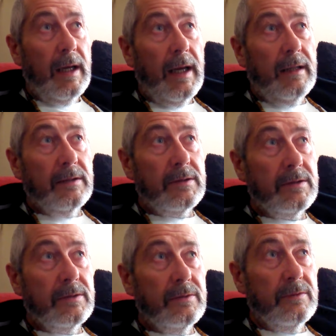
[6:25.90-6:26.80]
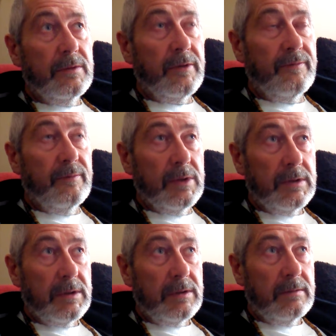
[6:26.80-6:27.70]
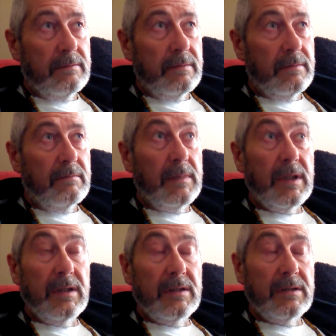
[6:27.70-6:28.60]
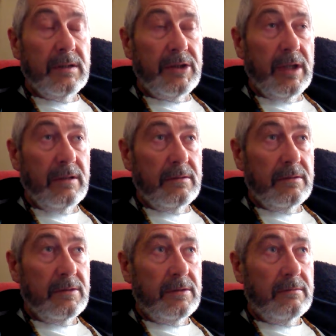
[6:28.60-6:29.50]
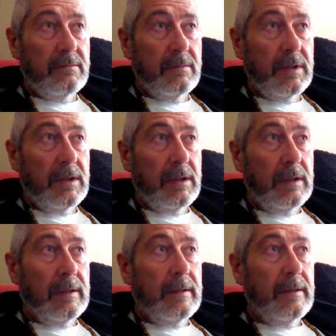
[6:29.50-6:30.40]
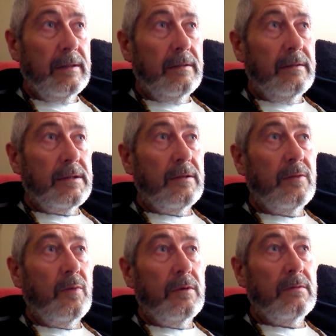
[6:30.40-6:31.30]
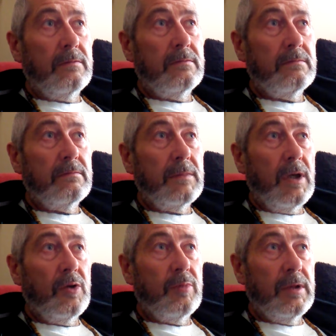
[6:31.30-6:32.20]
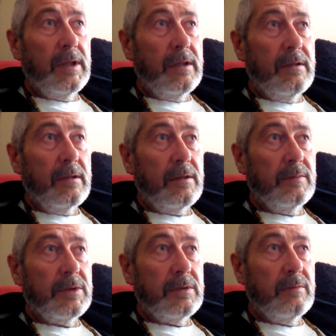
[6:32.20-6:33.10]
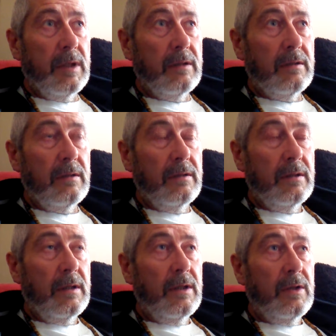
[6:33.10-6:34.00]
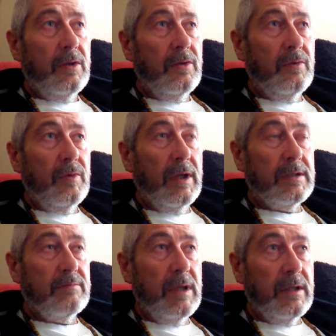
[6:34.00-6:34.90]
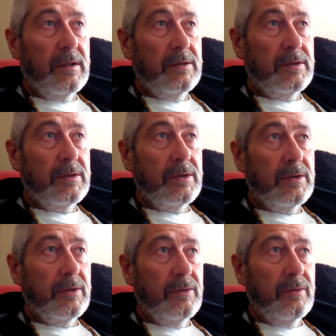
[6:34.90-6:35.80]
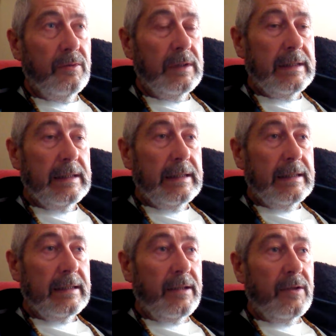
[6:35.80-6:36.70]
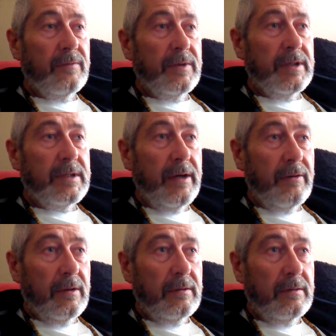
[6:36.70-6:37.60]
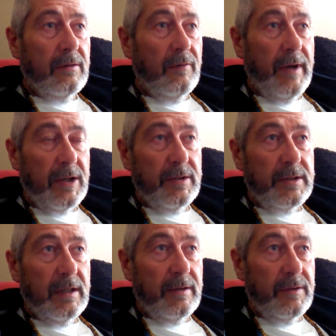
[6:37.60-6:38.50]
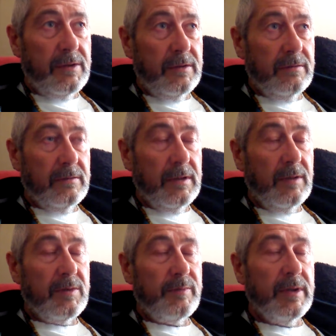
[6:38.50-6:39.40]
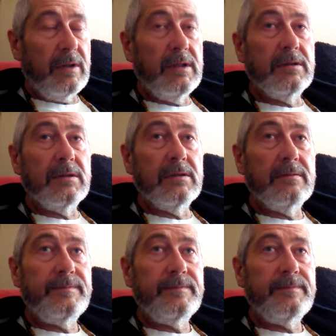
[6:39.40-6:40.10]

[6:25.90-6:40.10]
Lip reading: and to governments is a challenge. There's only one global leader that comes to mind who has managed to get over the terror of actually telling the truth, and that was Bill Clinton,